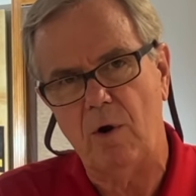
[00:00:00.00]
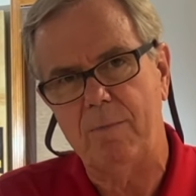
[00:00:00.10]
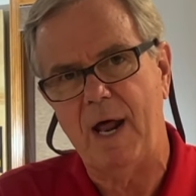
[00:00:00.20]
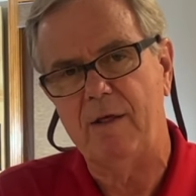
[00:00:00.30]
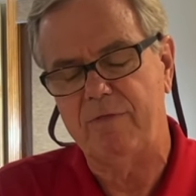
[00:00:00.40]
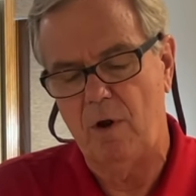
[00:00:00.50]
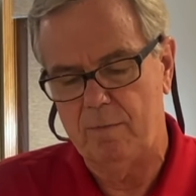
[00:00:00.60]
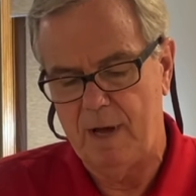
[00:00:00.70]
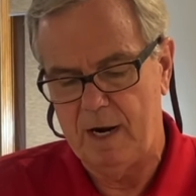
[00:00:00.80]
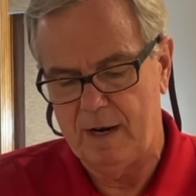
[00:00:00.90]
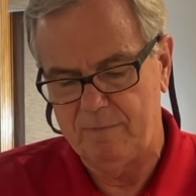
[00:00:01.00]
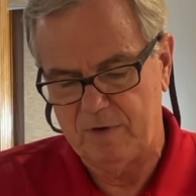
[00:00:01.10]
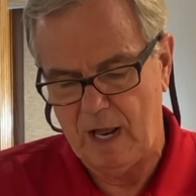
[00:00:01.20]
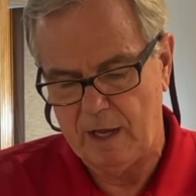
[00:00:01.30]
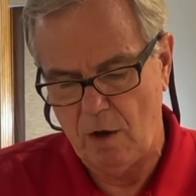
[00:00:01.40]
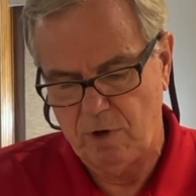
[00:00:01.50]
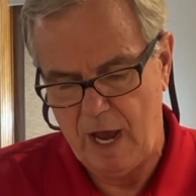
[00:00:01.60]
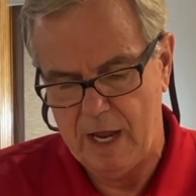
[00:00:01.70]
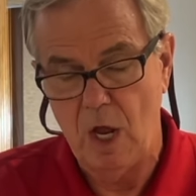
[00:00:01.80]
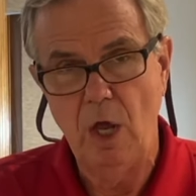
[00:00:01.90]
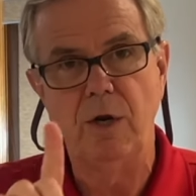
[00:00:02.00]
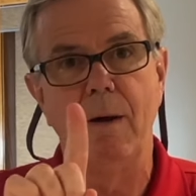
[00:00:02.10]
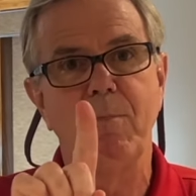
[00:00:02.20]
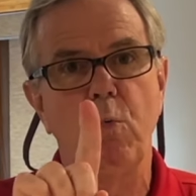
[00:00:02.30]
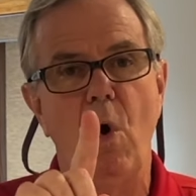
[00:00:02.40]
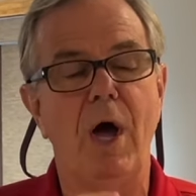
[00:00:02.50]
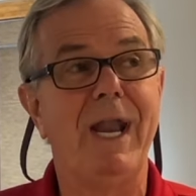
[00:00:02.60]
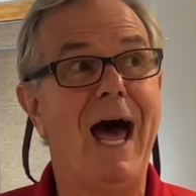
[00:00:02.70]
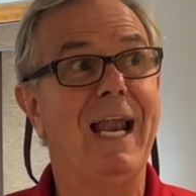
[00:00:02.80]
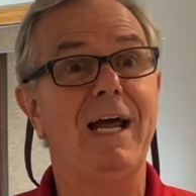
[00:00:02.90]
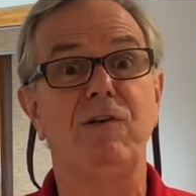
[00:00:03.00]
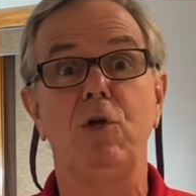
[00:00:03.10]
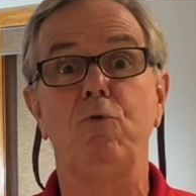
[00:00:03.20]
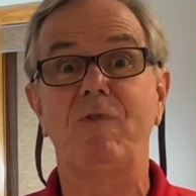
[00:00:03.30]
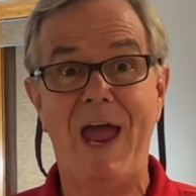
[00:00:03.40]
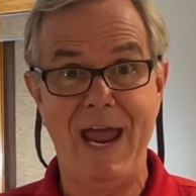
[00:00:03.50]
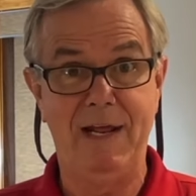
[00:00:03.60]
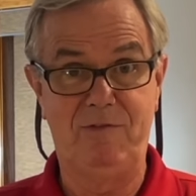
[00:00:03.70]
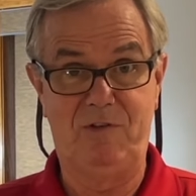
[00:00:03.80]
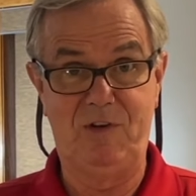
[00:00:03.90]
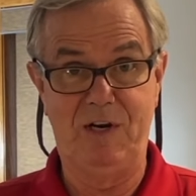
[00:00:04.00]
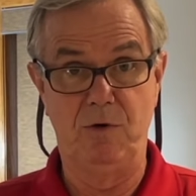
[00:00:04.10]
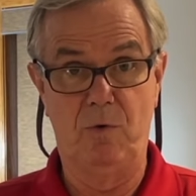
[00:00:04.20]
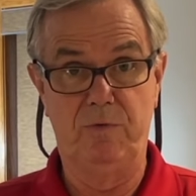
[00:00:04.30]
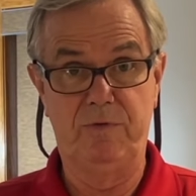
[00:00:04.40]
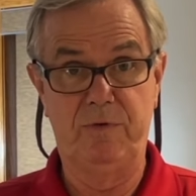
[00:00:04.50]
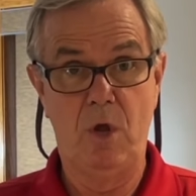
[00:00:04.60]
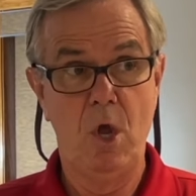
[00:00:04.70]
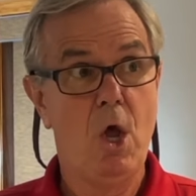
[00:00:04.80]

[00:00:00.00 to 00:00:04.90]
I was like, okay, number one, I like to use hand signals.